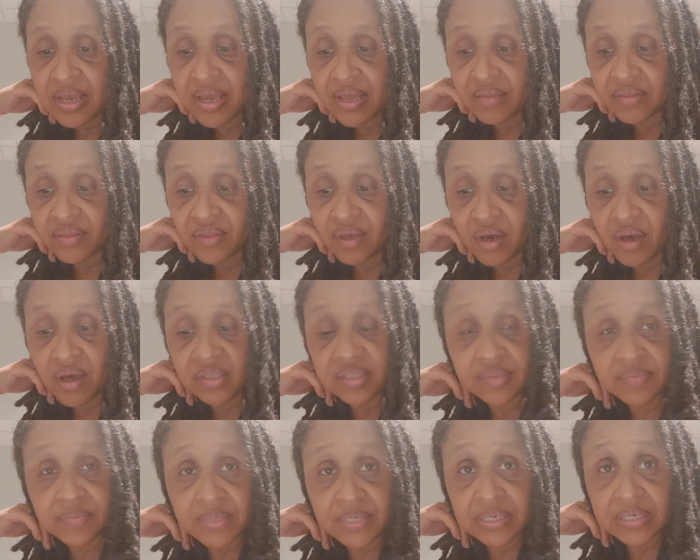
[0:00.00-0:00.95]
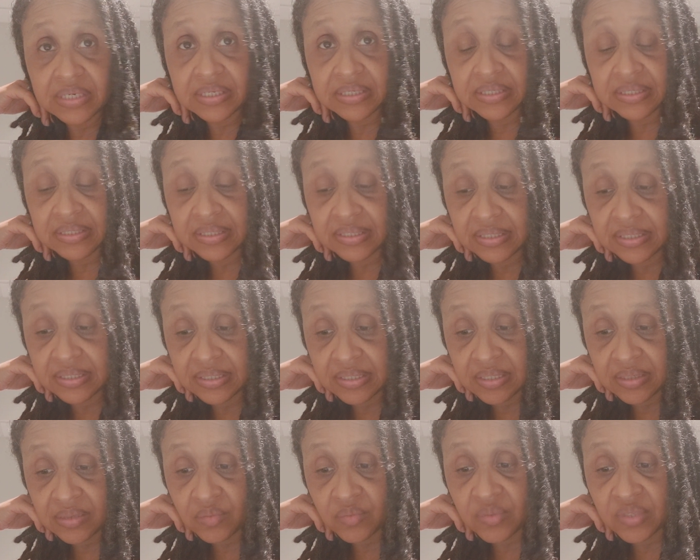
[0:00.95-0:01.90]
and thoughts being
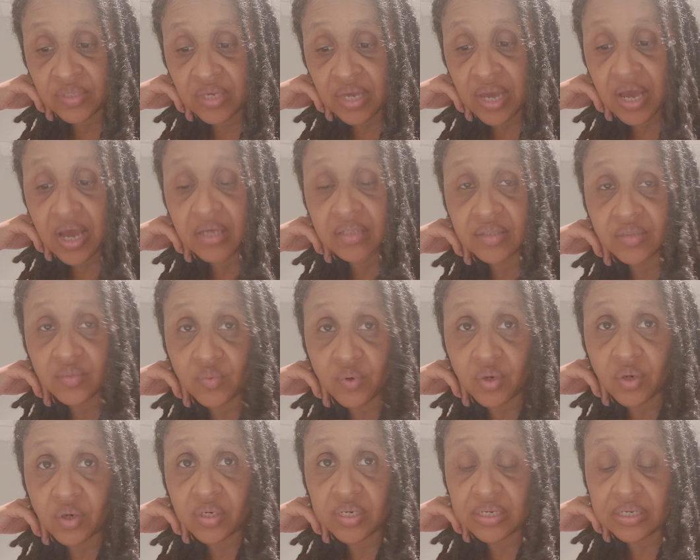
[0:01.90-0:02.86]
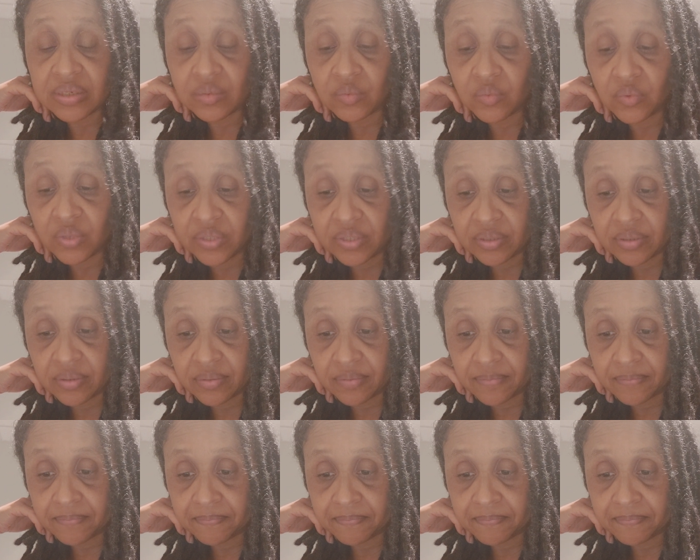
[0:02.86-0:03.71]
consistent with God's word and will.